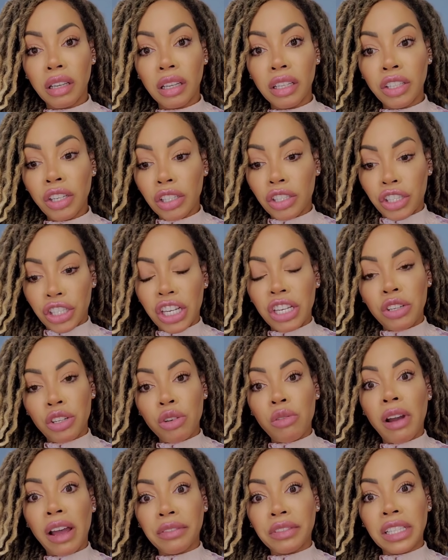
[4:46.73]
You, she,
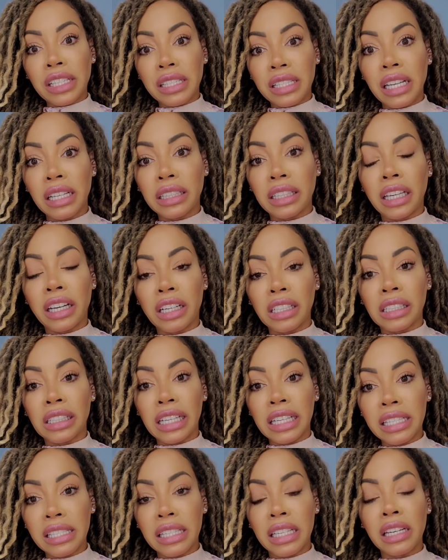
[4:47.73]
you have to sit there,
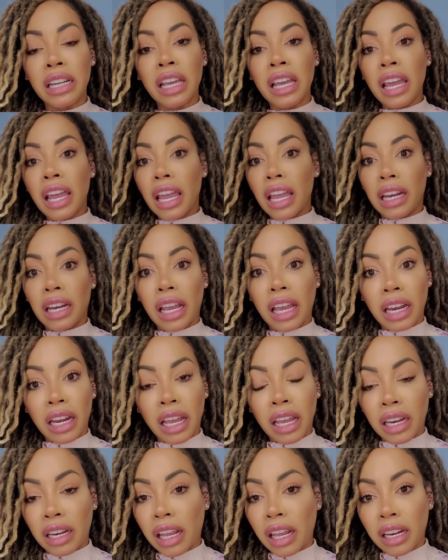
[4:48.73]
listen, and, and,
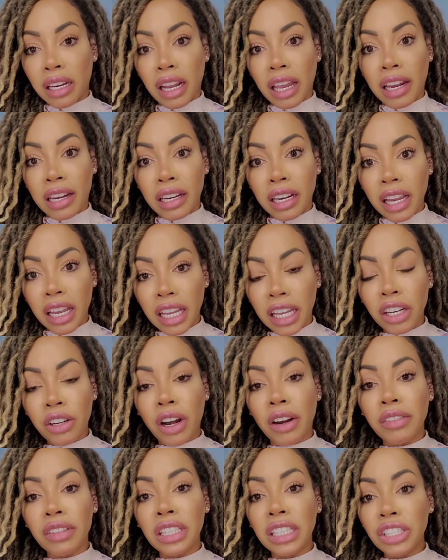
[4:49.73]
and, and, and hear
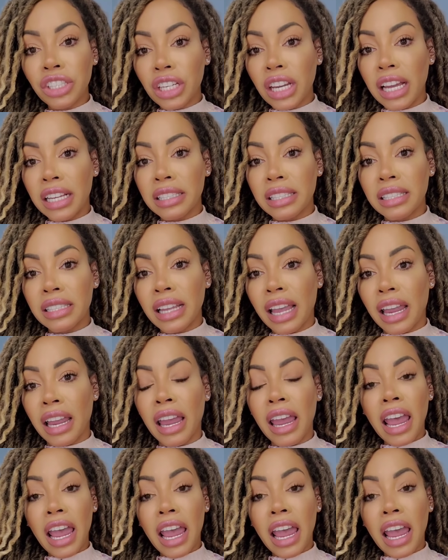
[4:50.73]
everything she has to say.